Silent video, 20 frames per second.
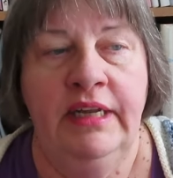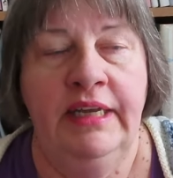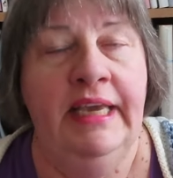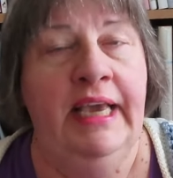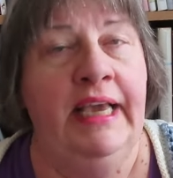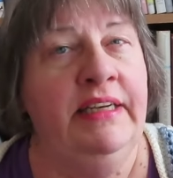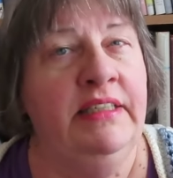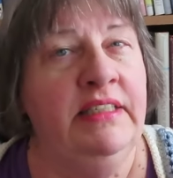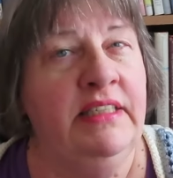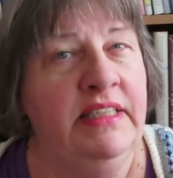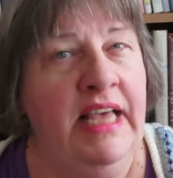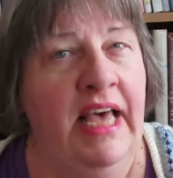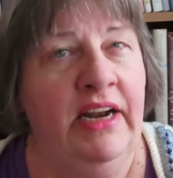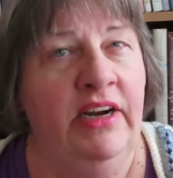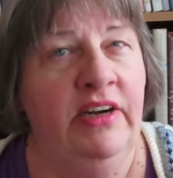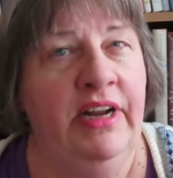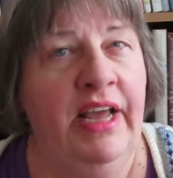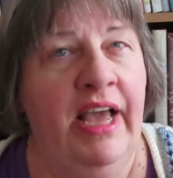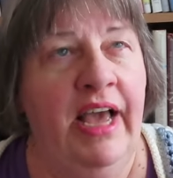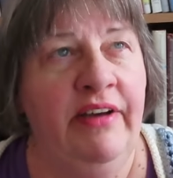again,
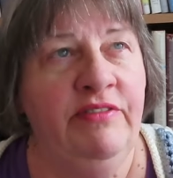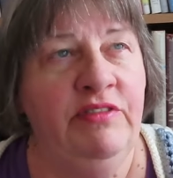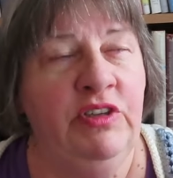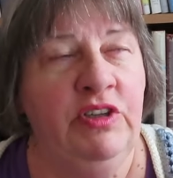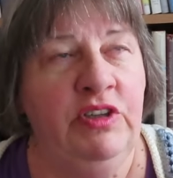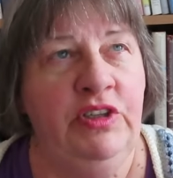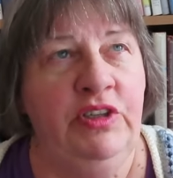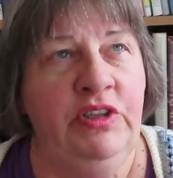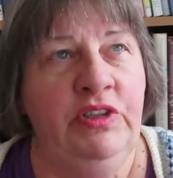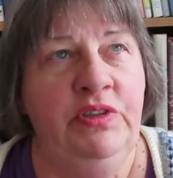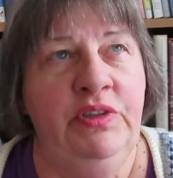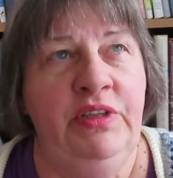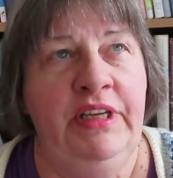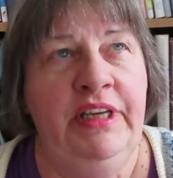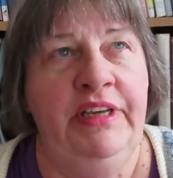Saturday afternoon,